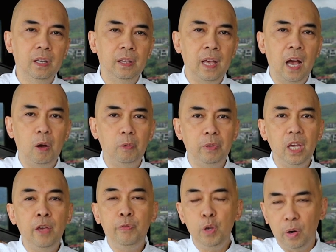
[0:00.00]
Now,
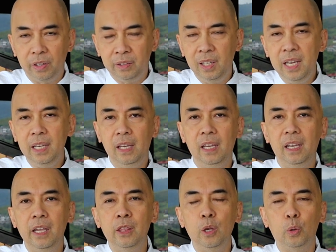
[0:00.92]
if you are
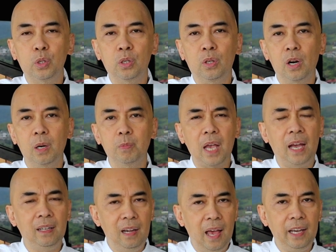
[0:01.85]
thinking in those terms,
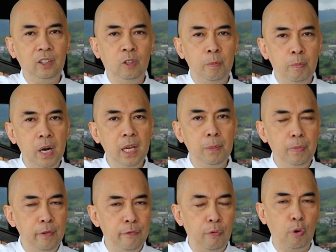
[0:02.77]
I'd like to
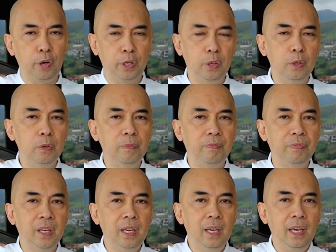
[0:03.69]
bring before you
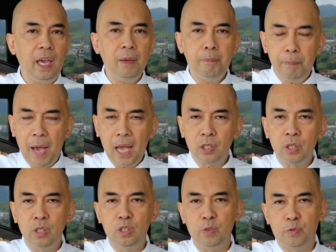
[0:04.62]
a
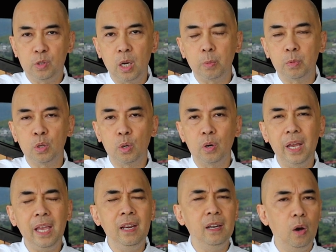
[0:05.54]
passage of Scripture
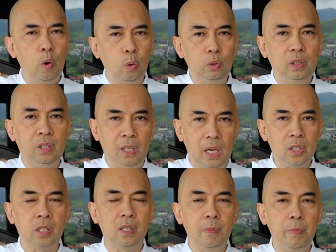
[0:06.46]
in the Old
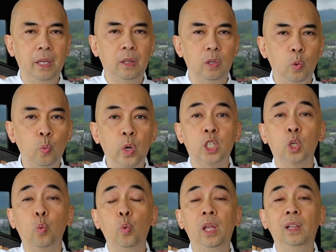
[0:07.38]
Testament
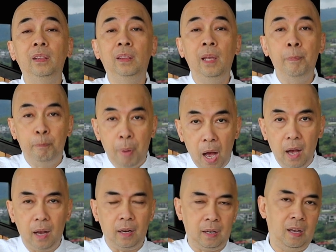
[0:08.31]
which will
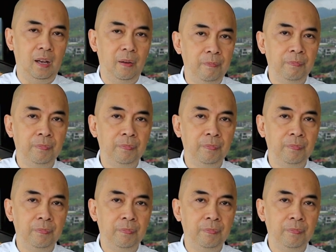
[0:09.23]
debunk